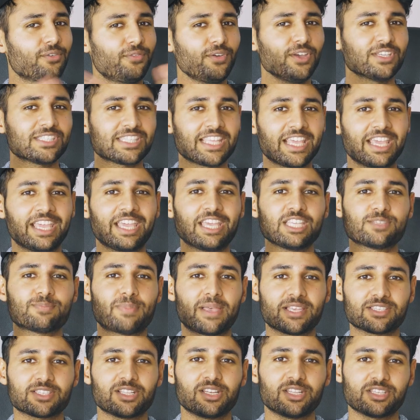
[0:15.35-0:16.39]
first thing is
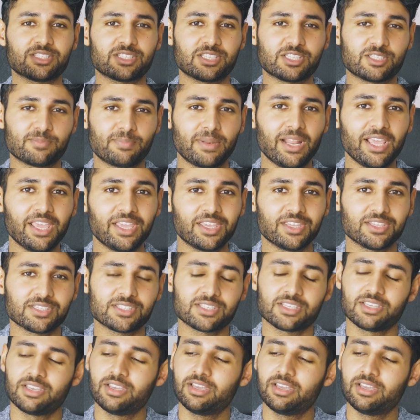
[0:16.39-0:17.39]
bezel-less displays.